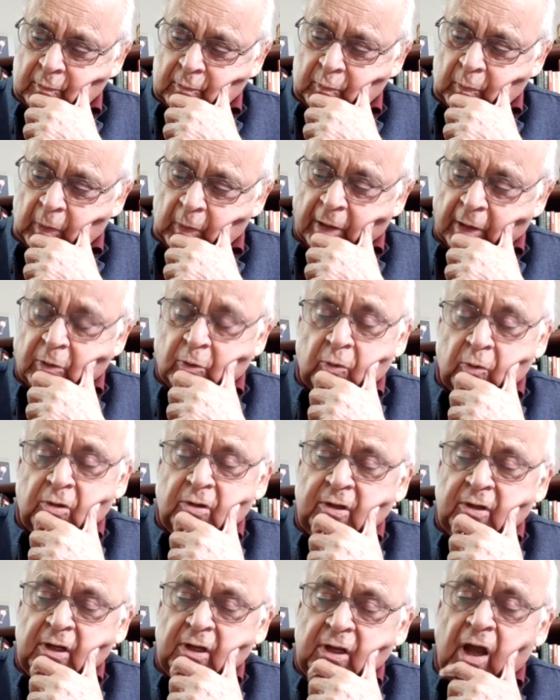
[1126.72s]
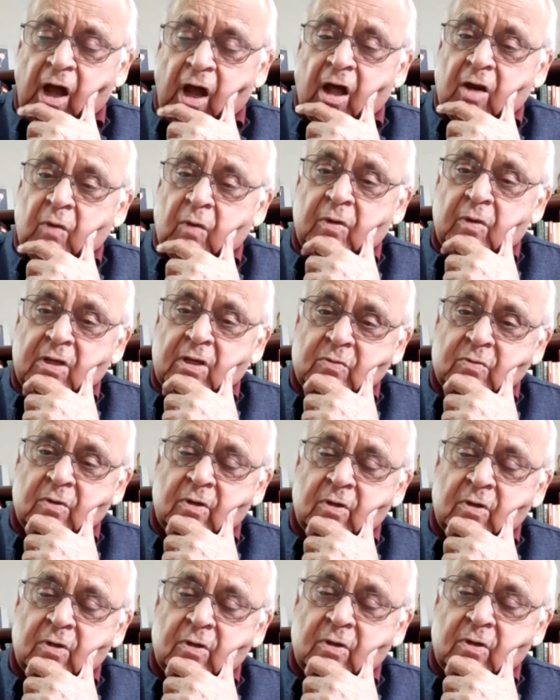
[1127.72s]
I don't think armies will
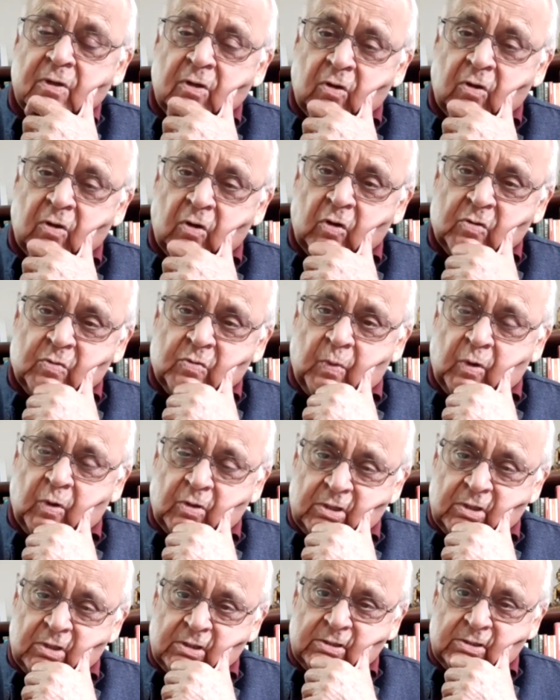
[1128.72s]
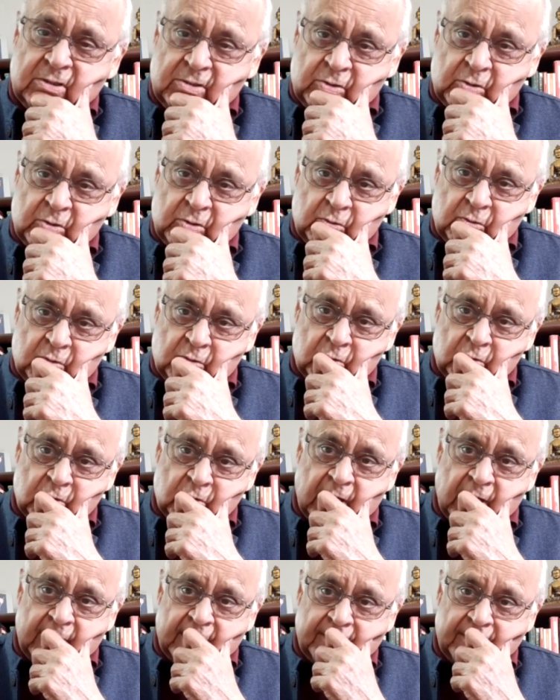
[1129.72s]
cross borders to do
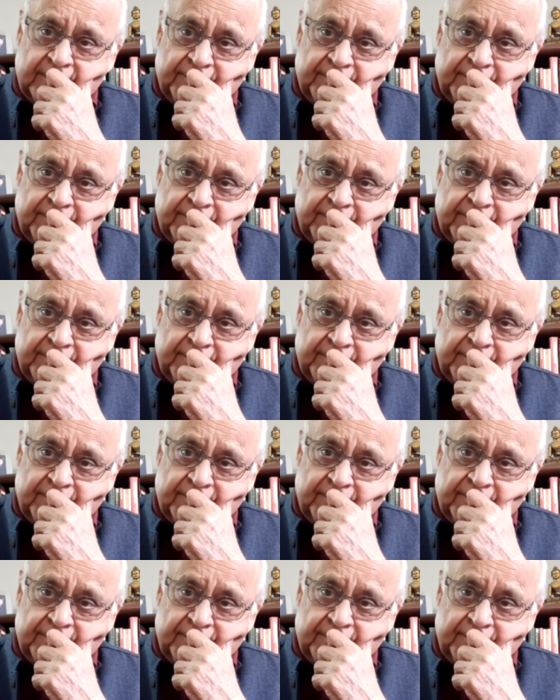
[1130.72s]
that.